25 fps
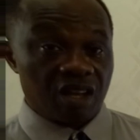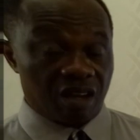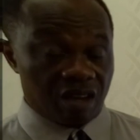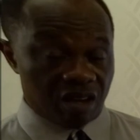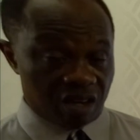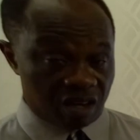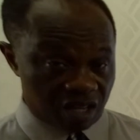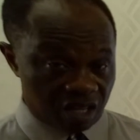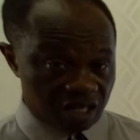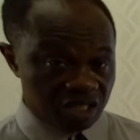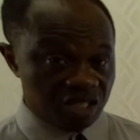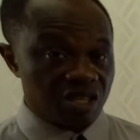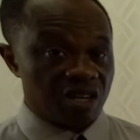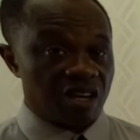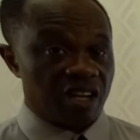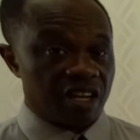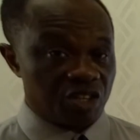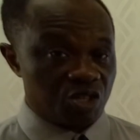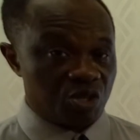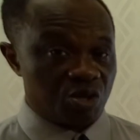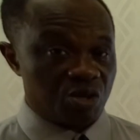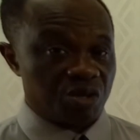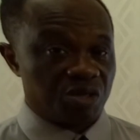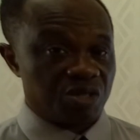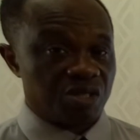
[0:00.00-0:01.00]
in the next
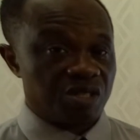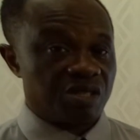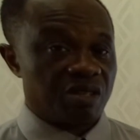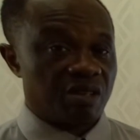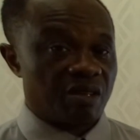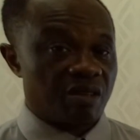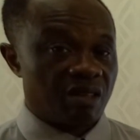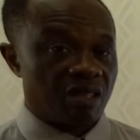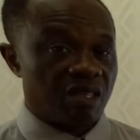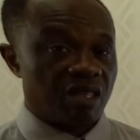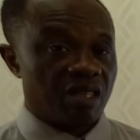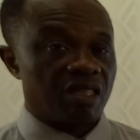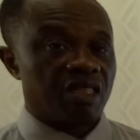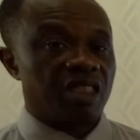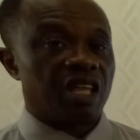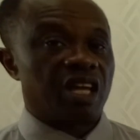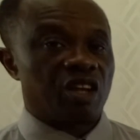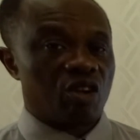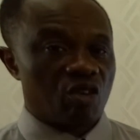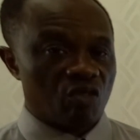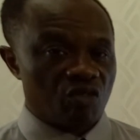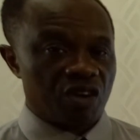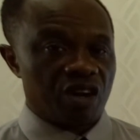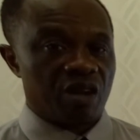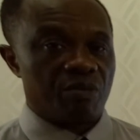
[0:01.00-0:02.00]
lectures.
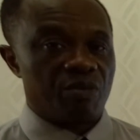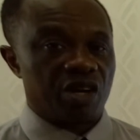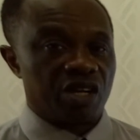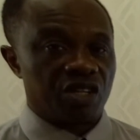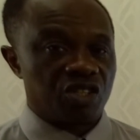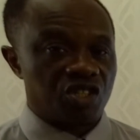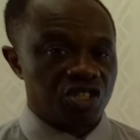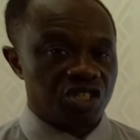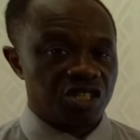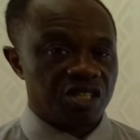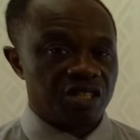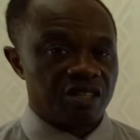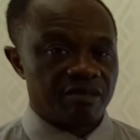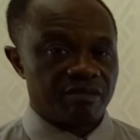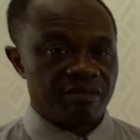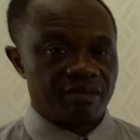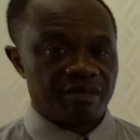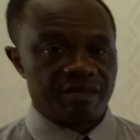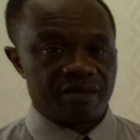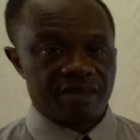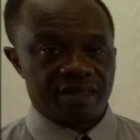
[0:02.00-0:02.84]
Thank you very much.